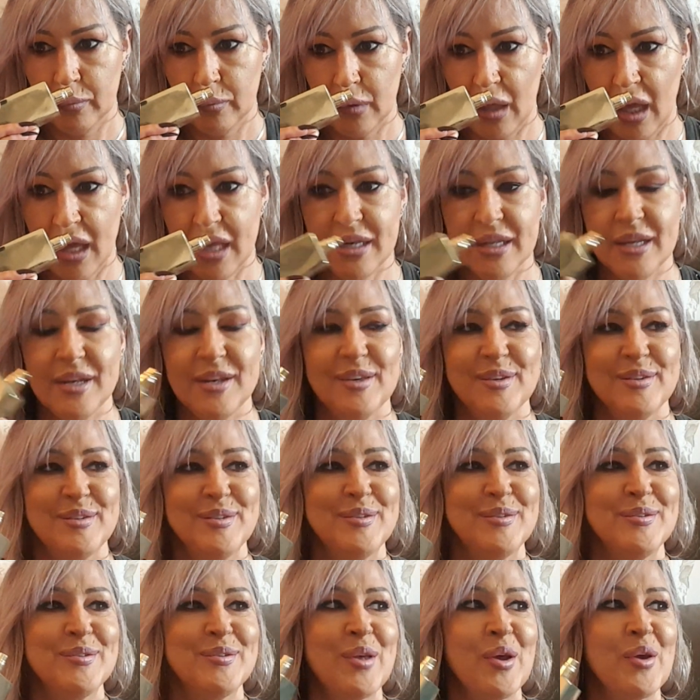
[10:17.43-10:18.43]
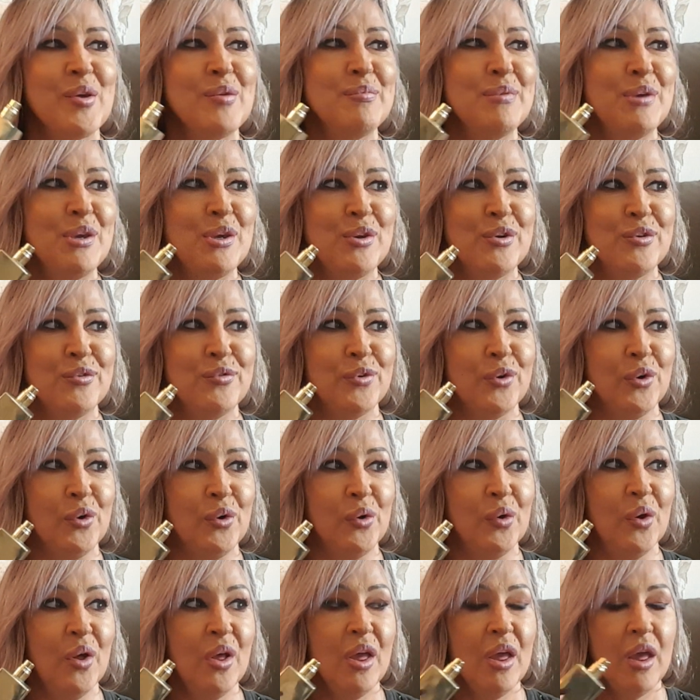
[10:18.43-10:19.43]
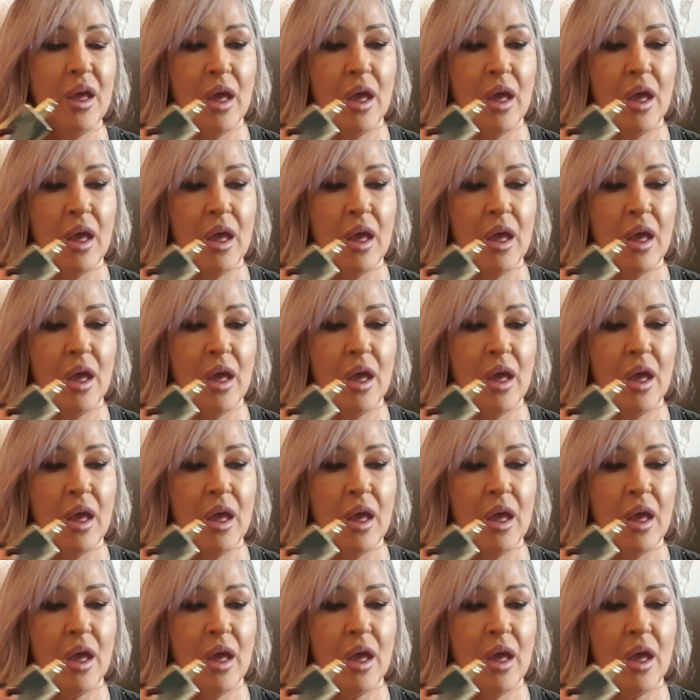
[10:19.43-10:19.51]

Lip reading: And it is so beautiful.